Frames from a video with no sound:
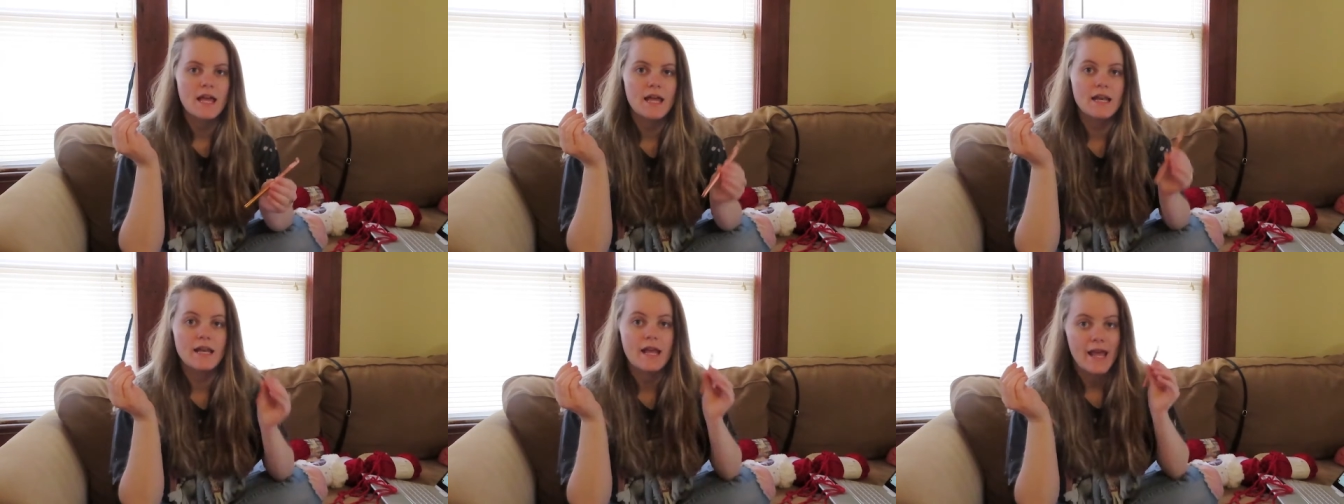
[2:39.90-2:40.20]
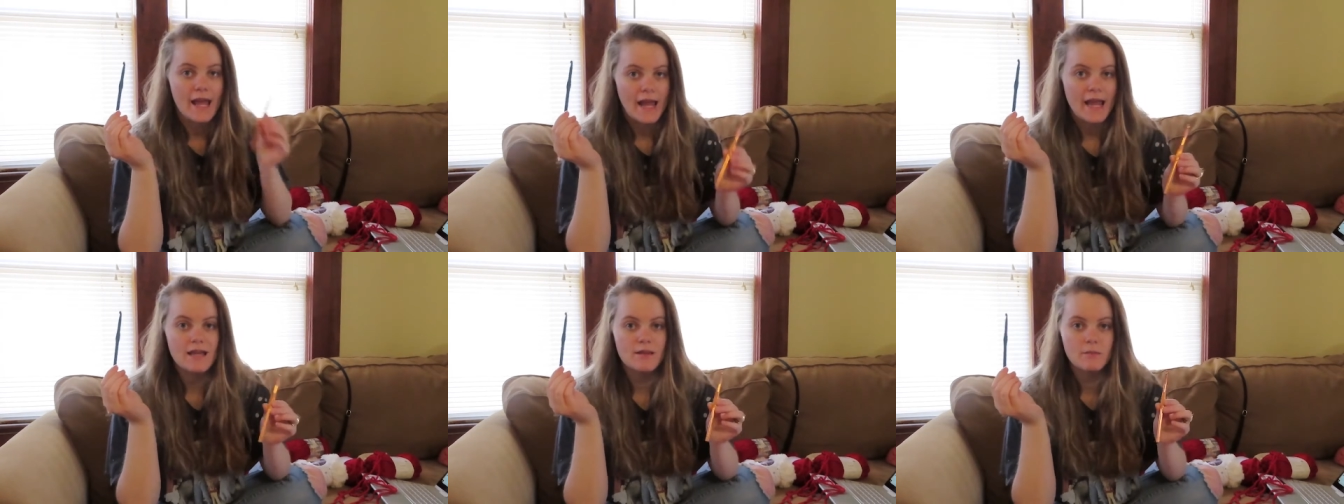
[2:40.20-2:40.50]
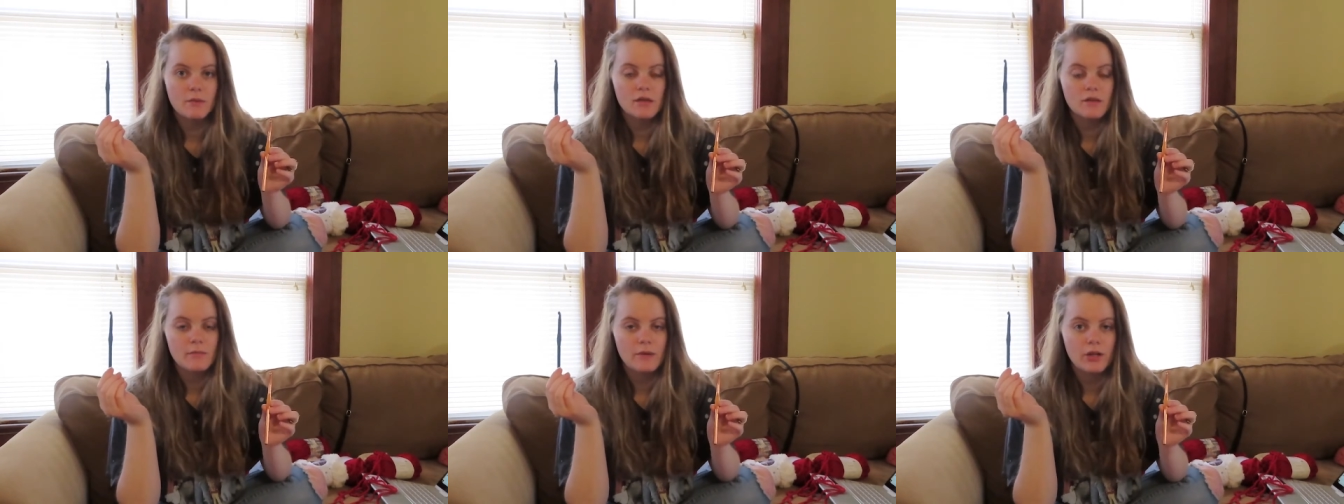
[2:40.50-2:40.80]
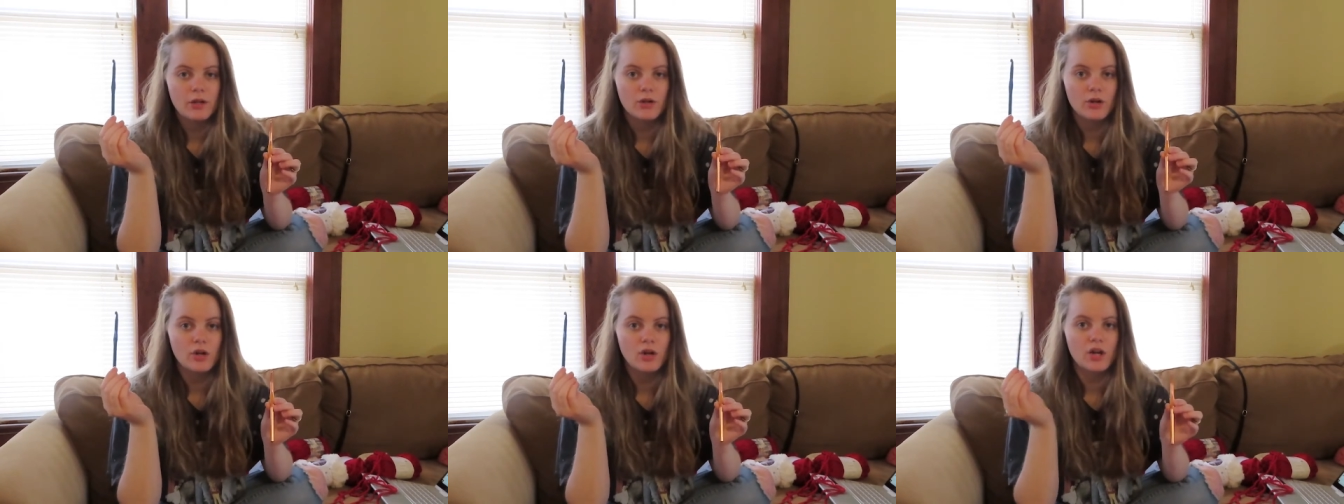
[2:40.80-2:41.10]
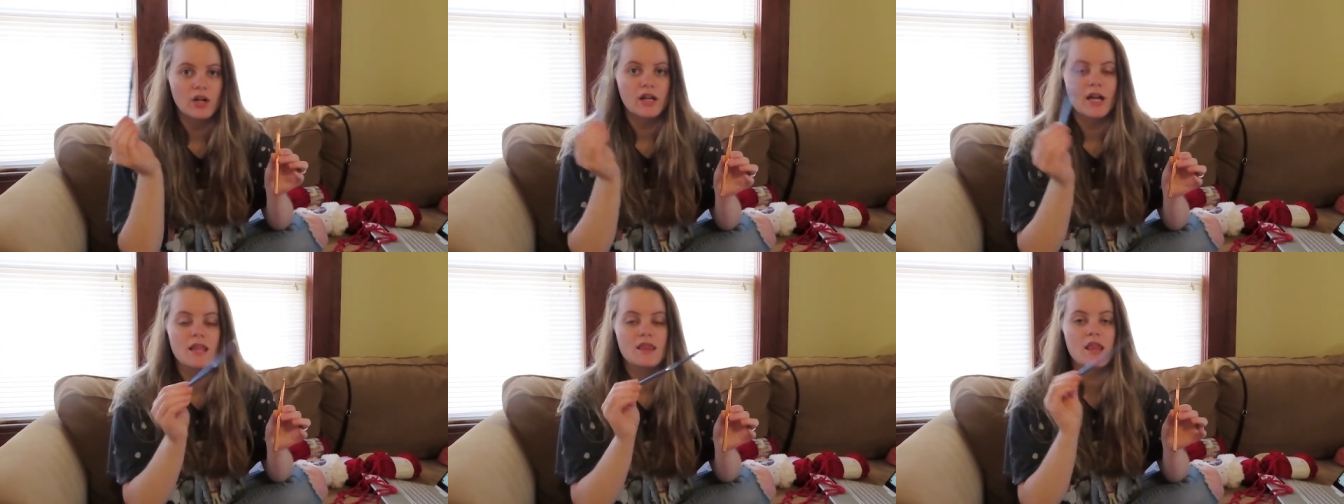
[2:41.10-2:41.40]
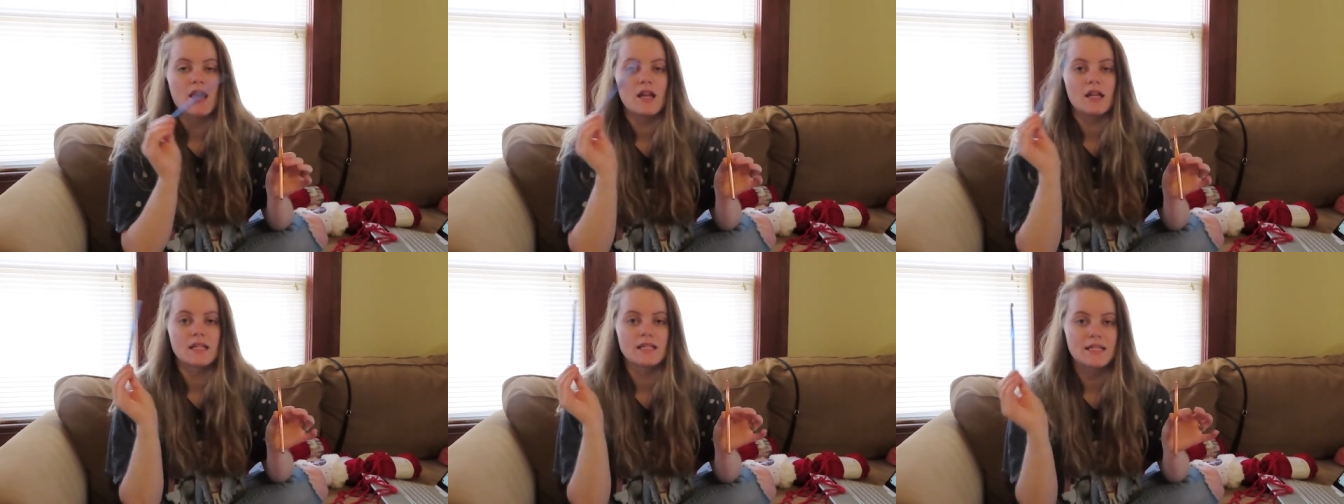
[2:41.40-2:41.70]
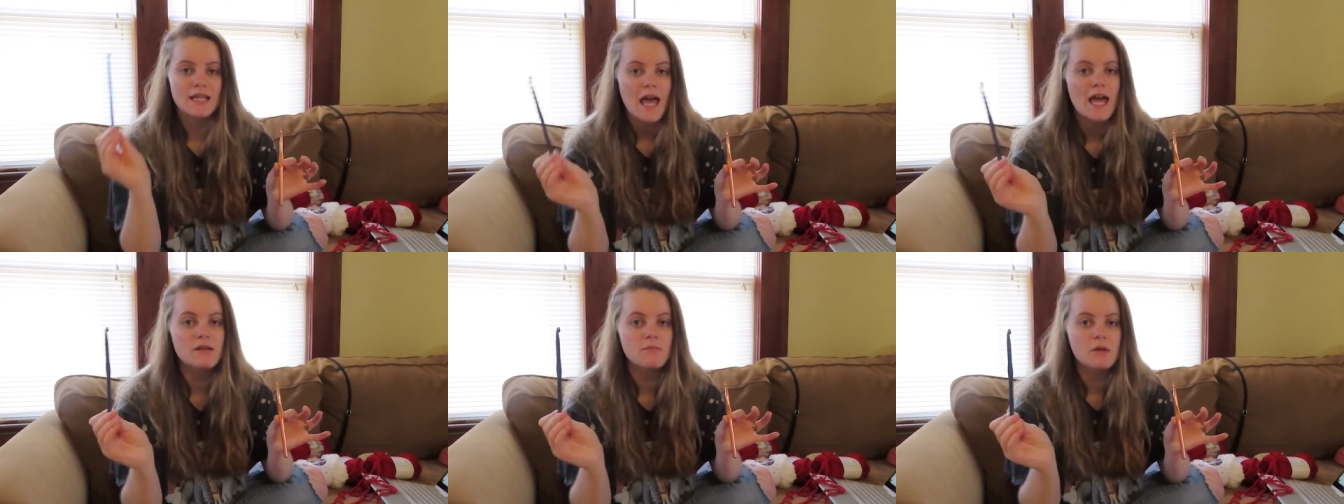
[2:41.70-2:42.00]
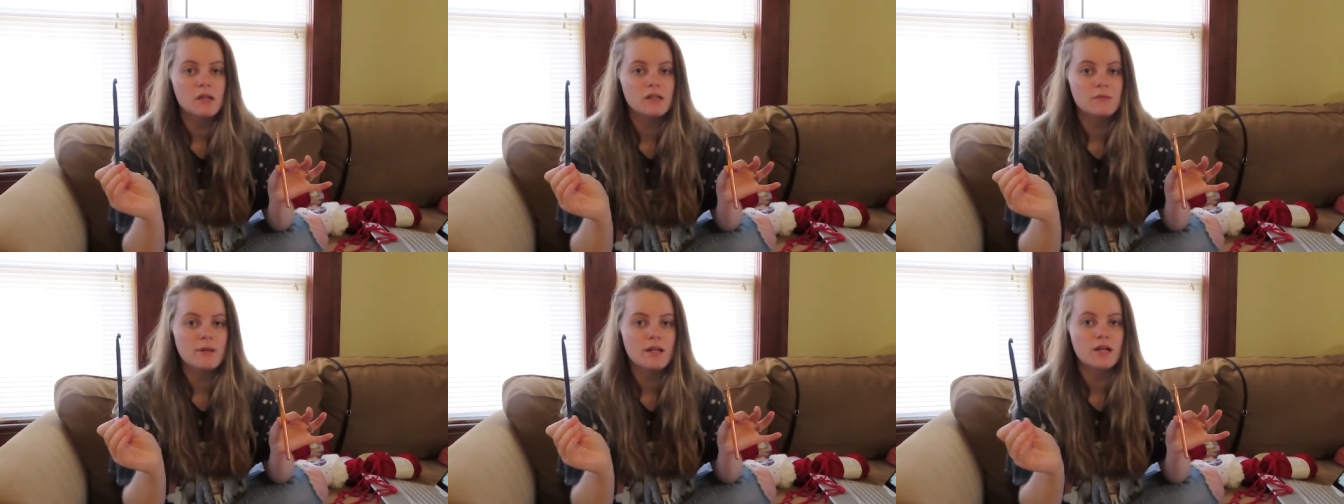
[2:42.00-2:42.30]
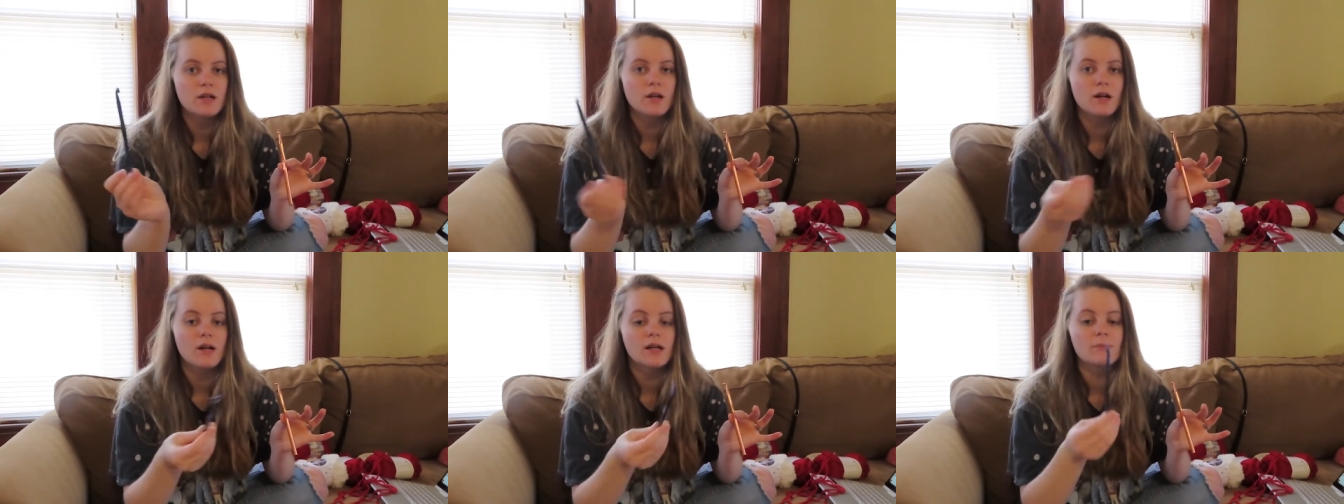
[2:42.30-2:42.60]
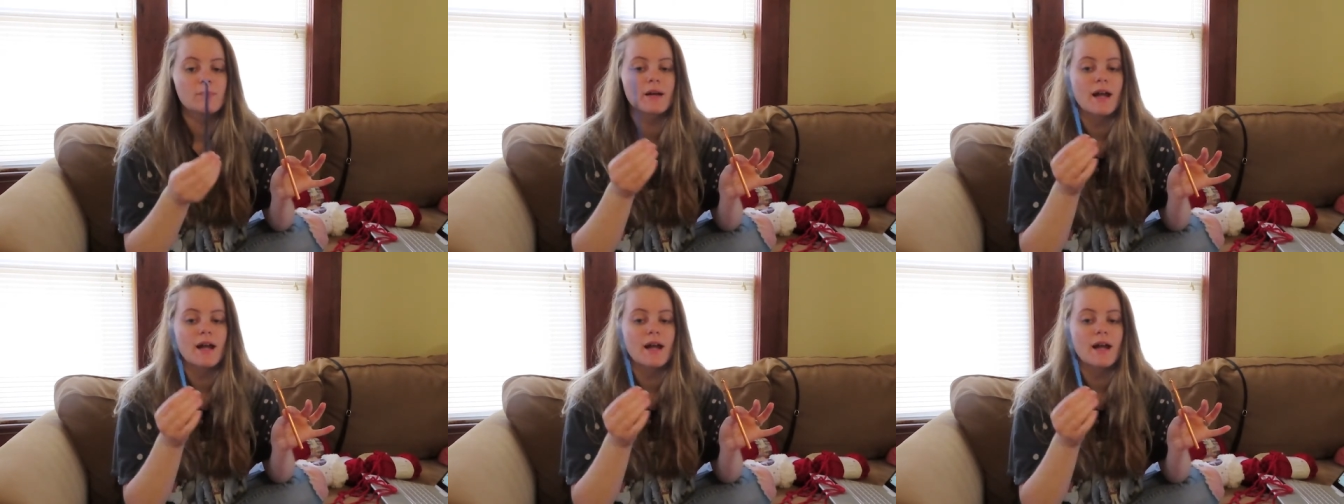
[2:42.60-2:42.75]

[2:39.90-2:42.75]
an 8 millimeter hook and then a 10 millimeter hook,